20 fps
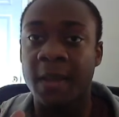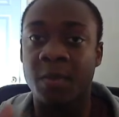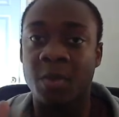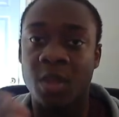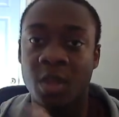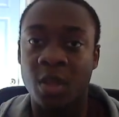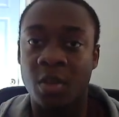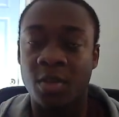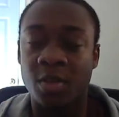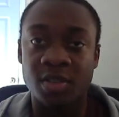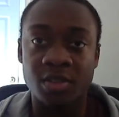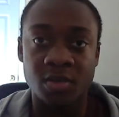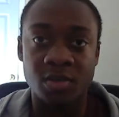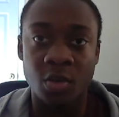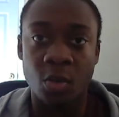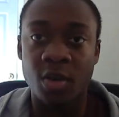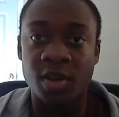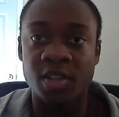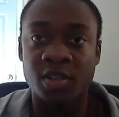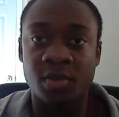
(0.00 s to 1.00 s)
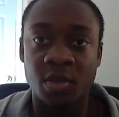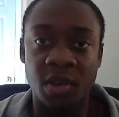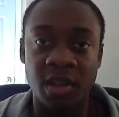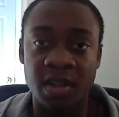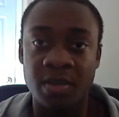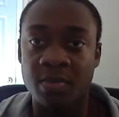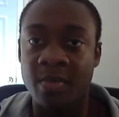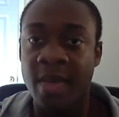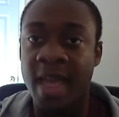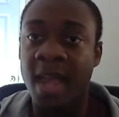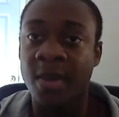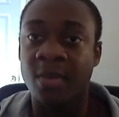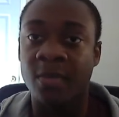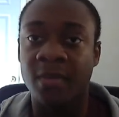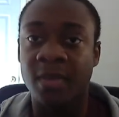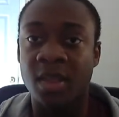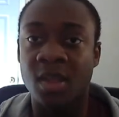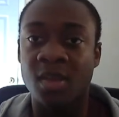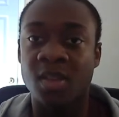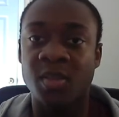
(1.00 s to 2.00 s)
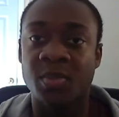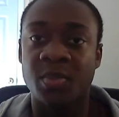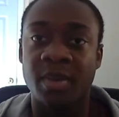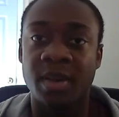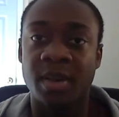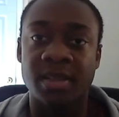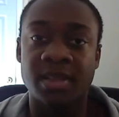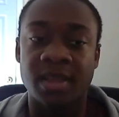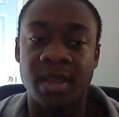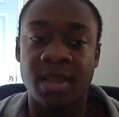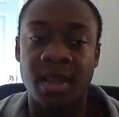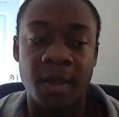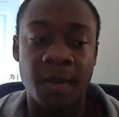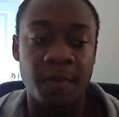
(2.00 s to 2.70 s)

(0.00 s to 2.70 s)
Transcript: There's of course good and bad reviews, but